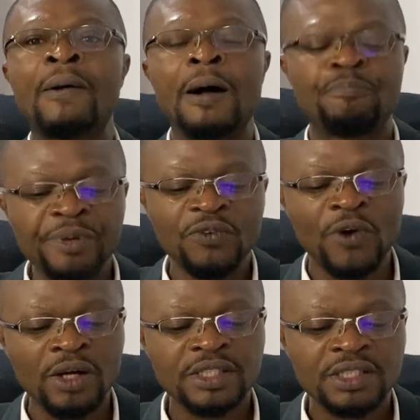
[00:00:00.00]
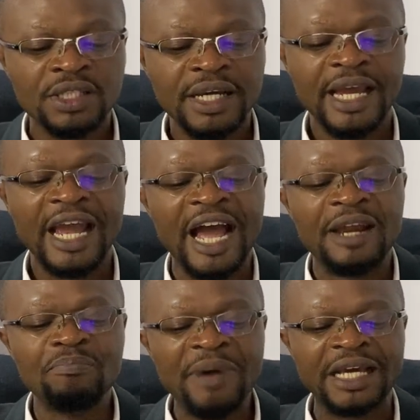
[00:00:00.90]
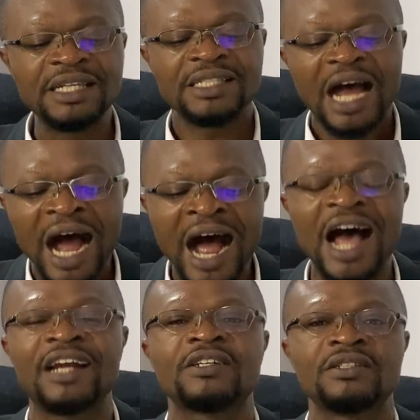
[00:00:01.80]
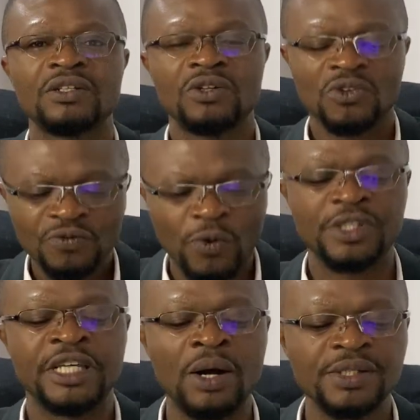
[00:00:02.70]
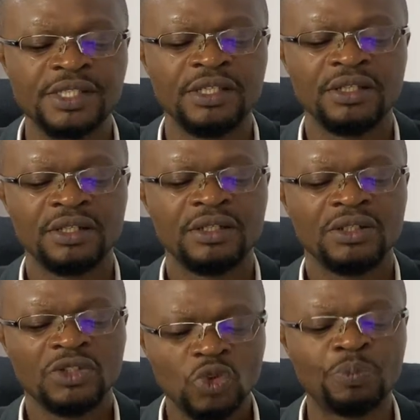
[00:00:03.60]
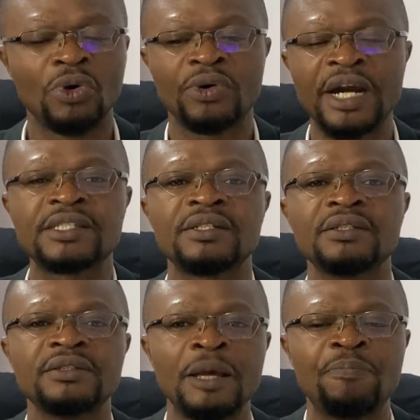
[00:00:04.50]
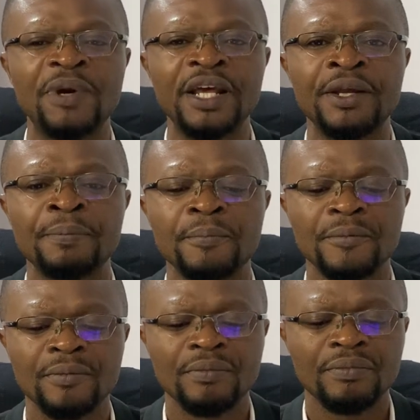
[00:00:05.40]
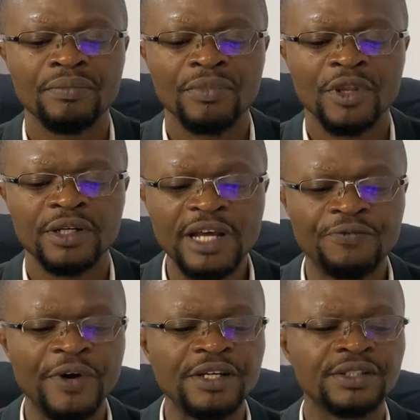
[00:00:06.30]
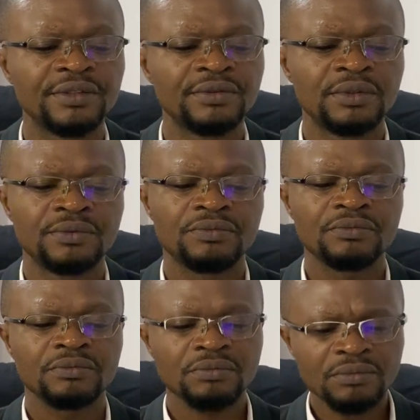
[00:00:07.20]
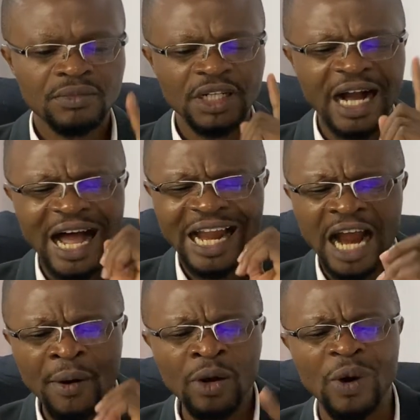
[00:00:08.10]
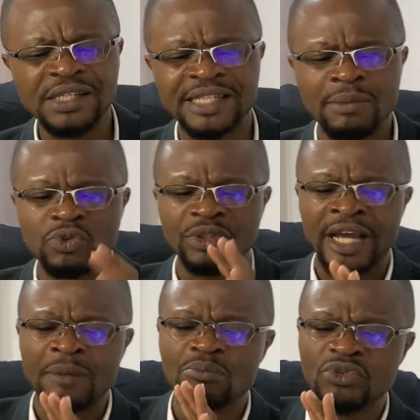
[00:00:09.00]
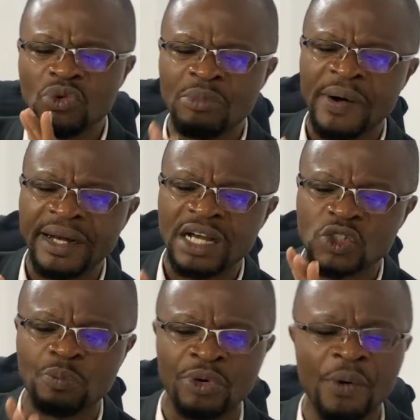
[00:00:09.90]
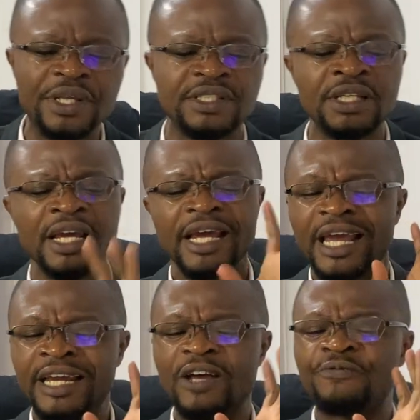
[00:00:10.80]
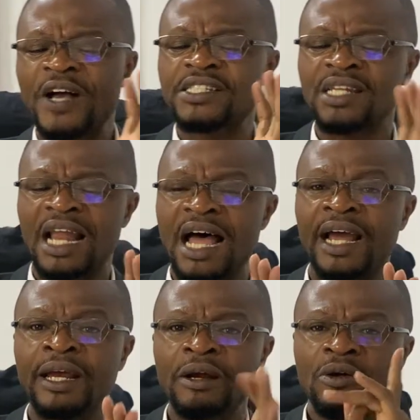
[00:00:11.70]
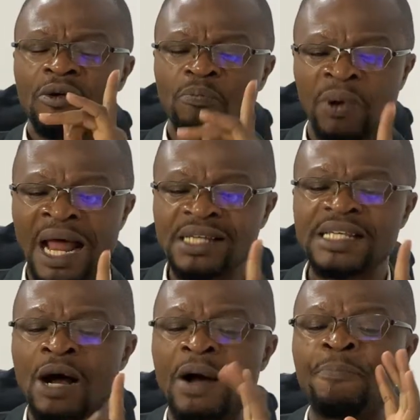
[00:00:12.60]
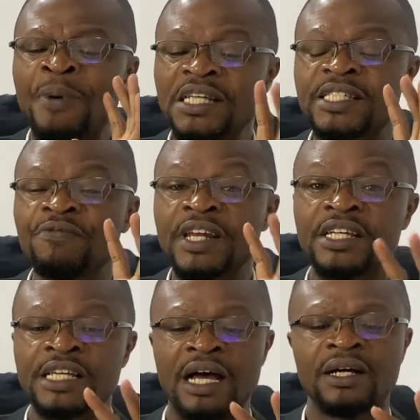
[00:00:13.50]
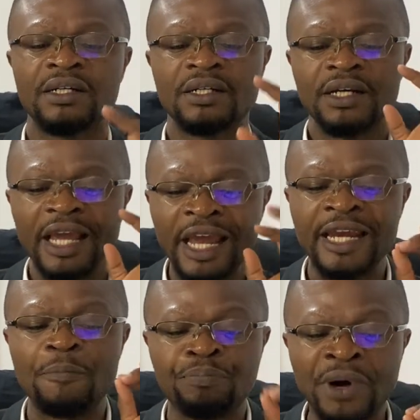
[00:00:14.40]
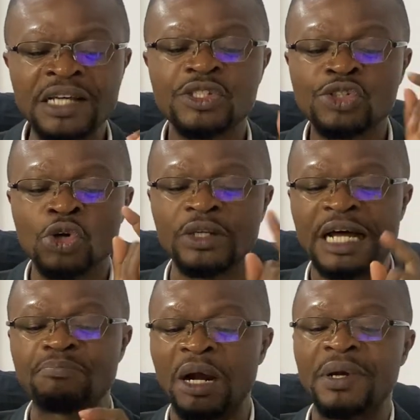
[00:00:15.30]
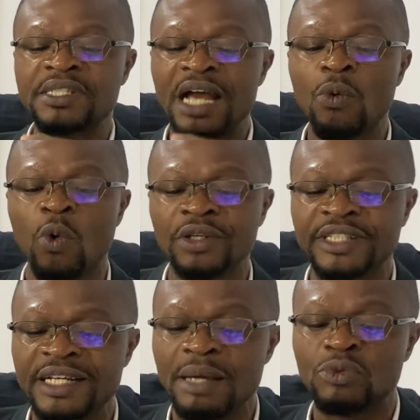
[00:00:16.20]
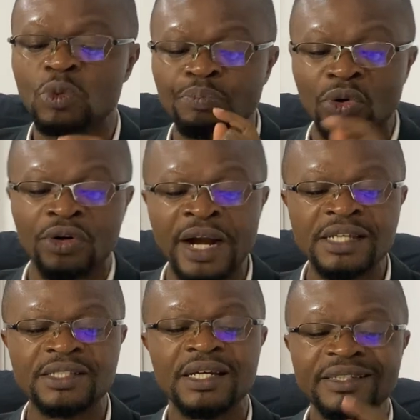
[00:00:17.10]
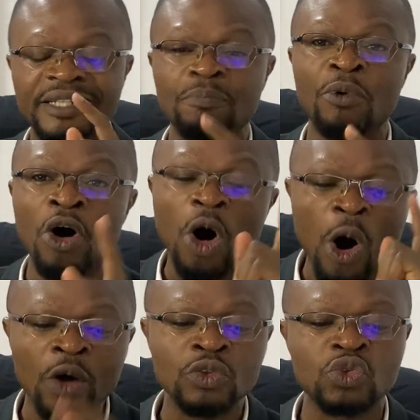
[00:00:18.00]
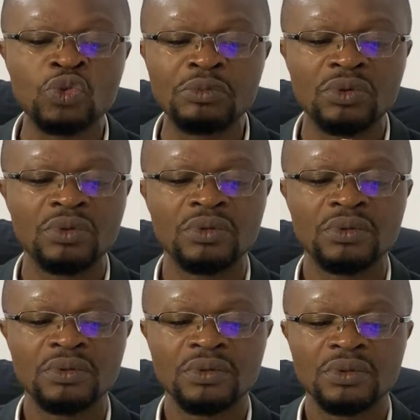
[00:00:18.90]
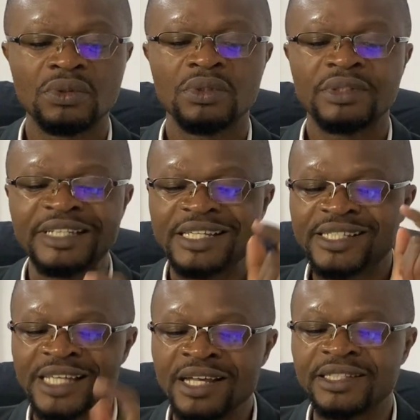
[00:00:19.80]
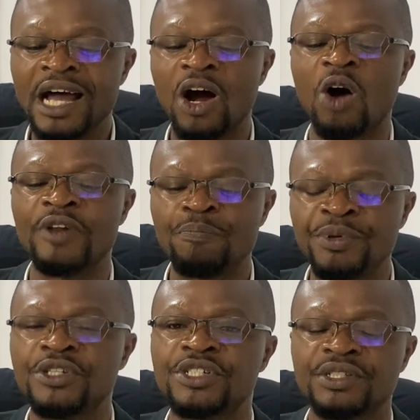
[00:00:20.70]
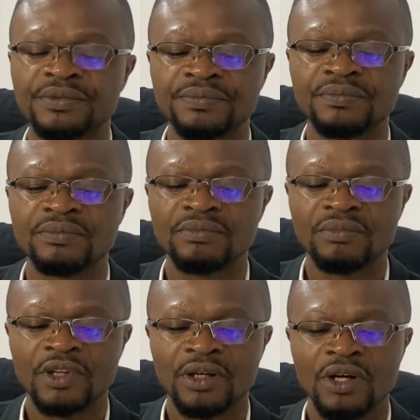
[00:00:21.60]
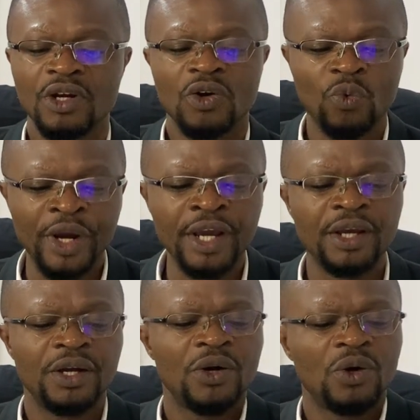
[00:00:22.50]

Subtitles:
our pivots and make it hard for Chelsea to progress the play. Dear friends, allowing Westham to gain numerical superiority in the first line, plus our passive nature in the press, showed that Maresca wanted them to progress the ball onto the center of the pitch. We